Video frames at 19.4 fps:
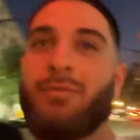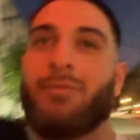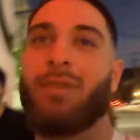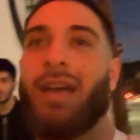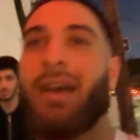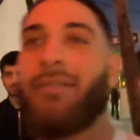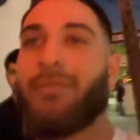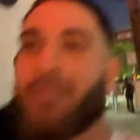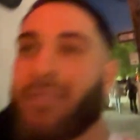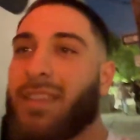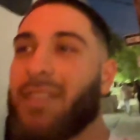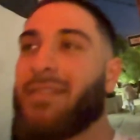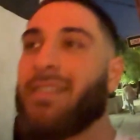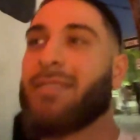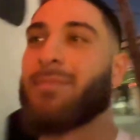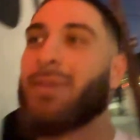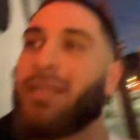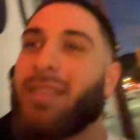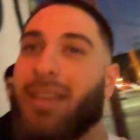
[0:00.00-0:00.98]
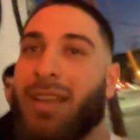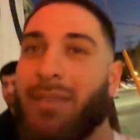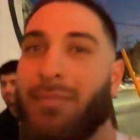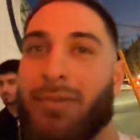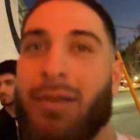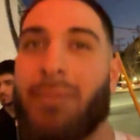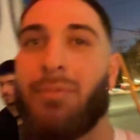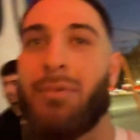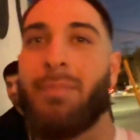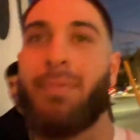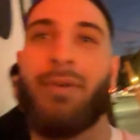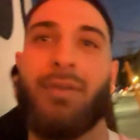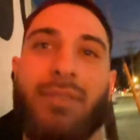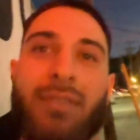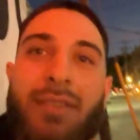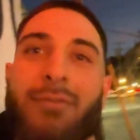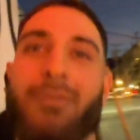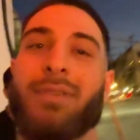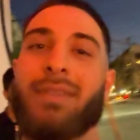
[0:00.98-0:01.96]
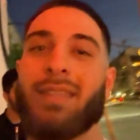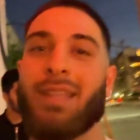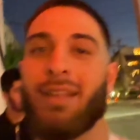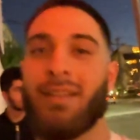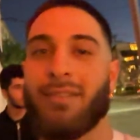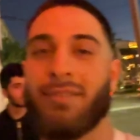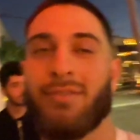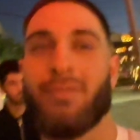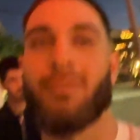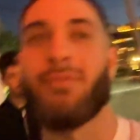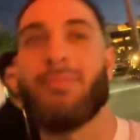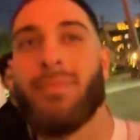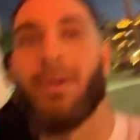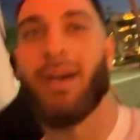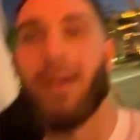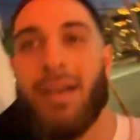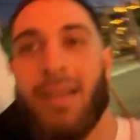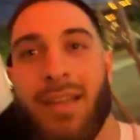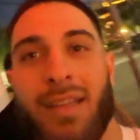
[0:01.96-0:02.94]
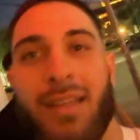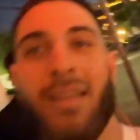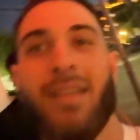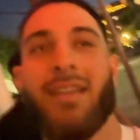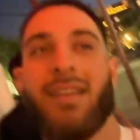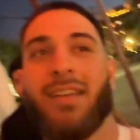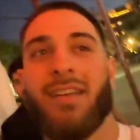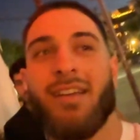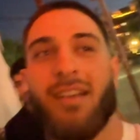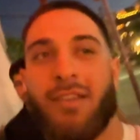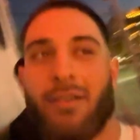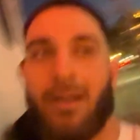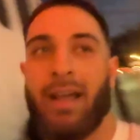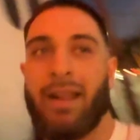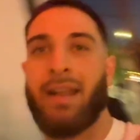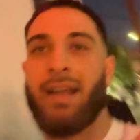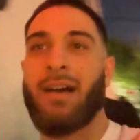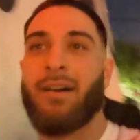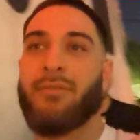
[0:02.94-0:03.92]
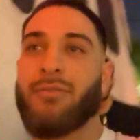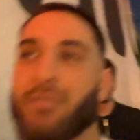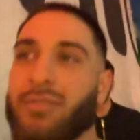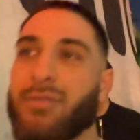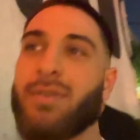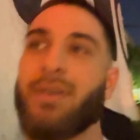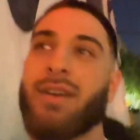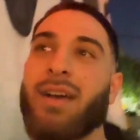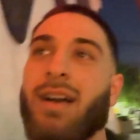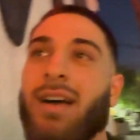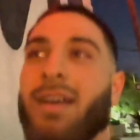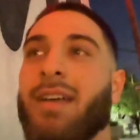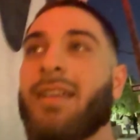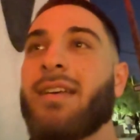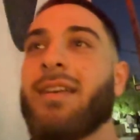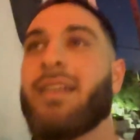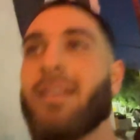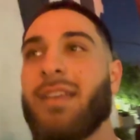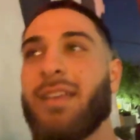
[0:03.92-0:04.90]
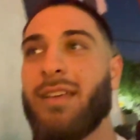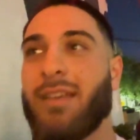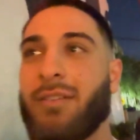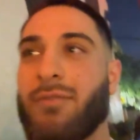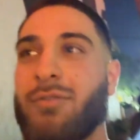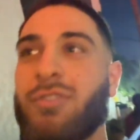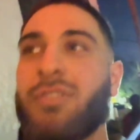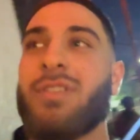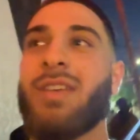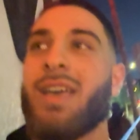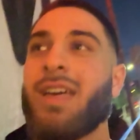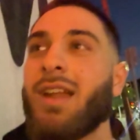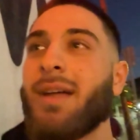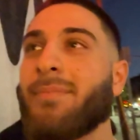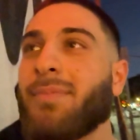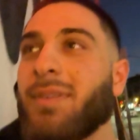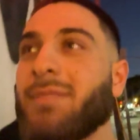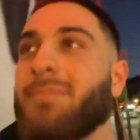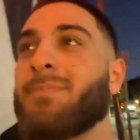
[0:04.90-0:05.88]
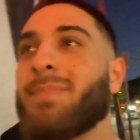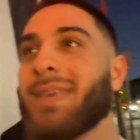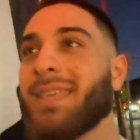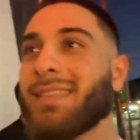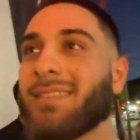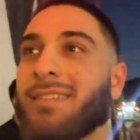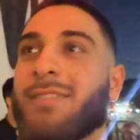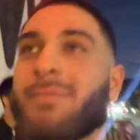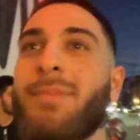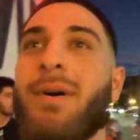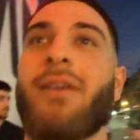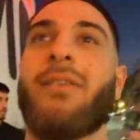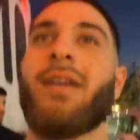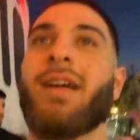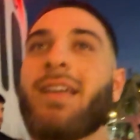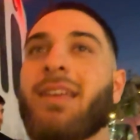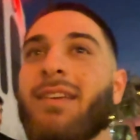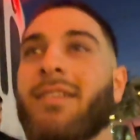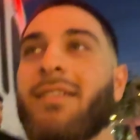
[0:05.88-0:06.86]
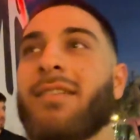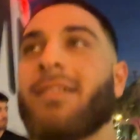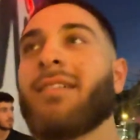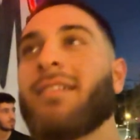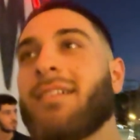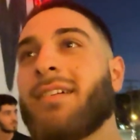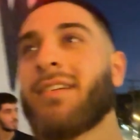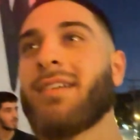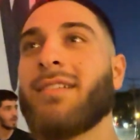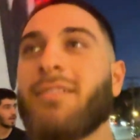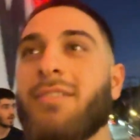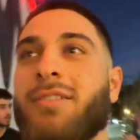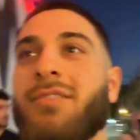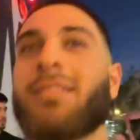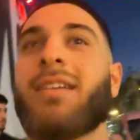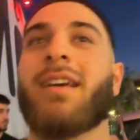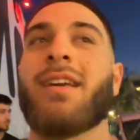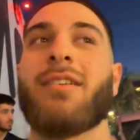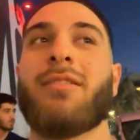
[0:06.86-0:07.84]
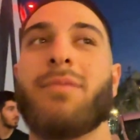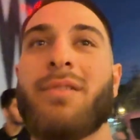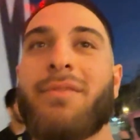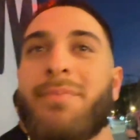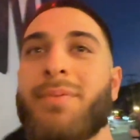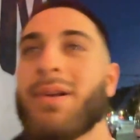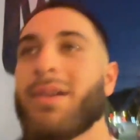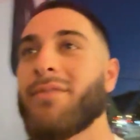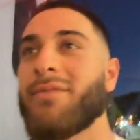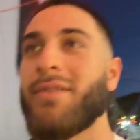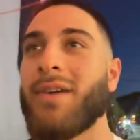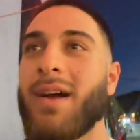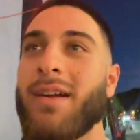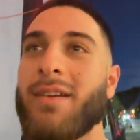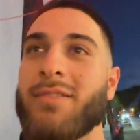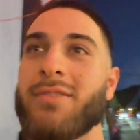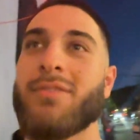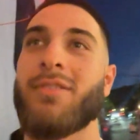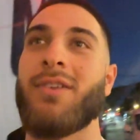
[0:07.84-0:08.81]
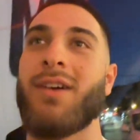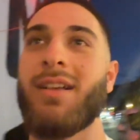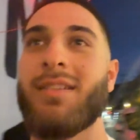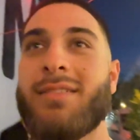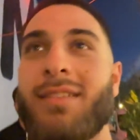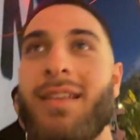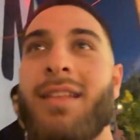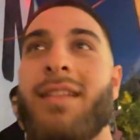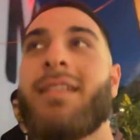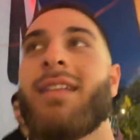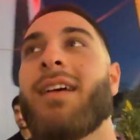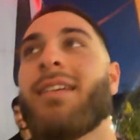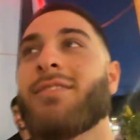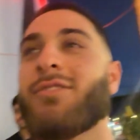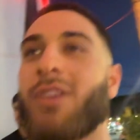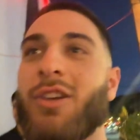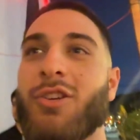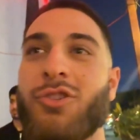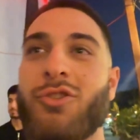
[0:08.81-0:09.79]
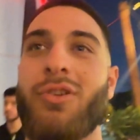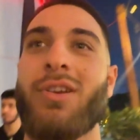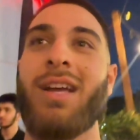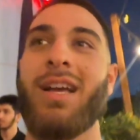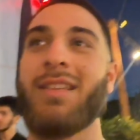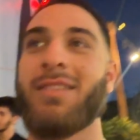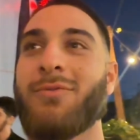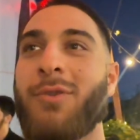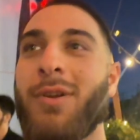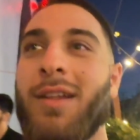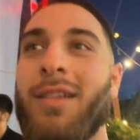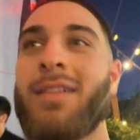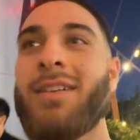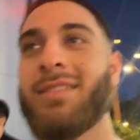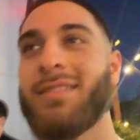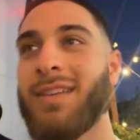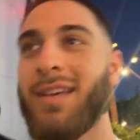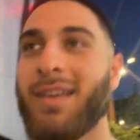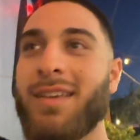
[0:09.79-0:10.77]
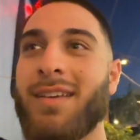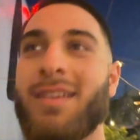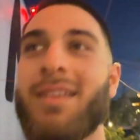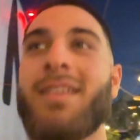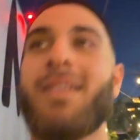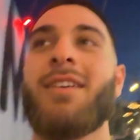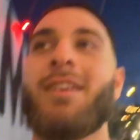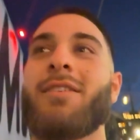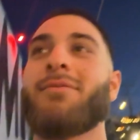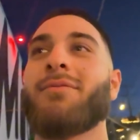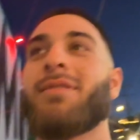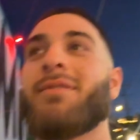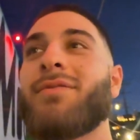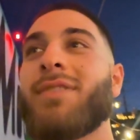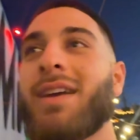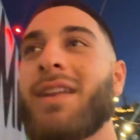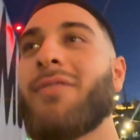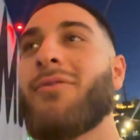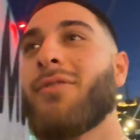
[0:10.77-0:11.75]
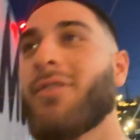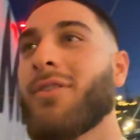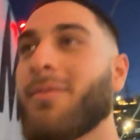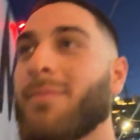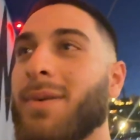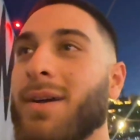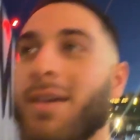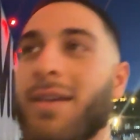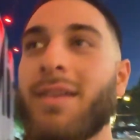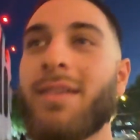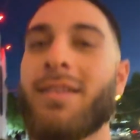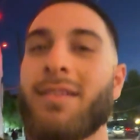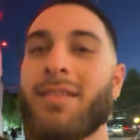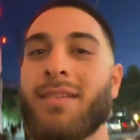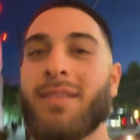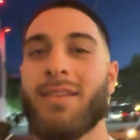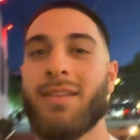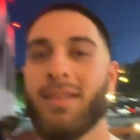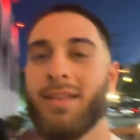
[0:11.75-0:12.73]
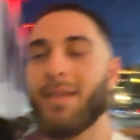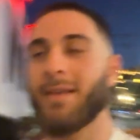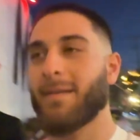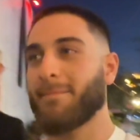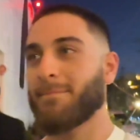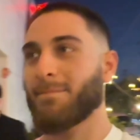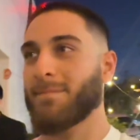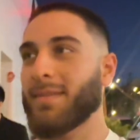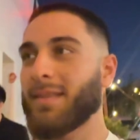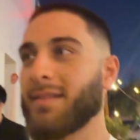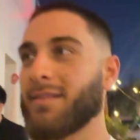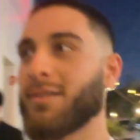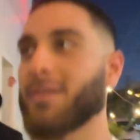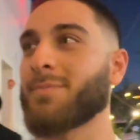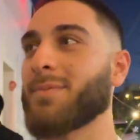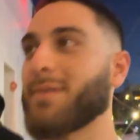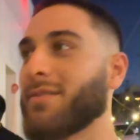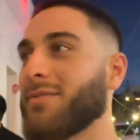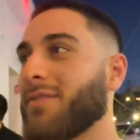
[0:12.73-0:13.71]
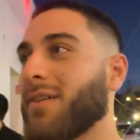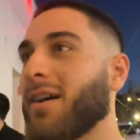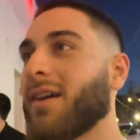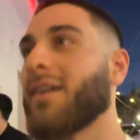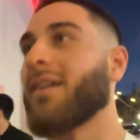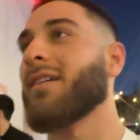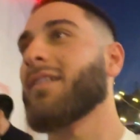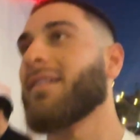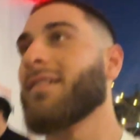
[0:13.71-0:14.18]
We have Davin's birthday coming up. We'll post it one then too. But right now we're just doing we just hit up this pizza spot right here. It looks like it'll be pretty fire. So I'll show you guys what it looks like. We fucking order, but it looks pretty fire.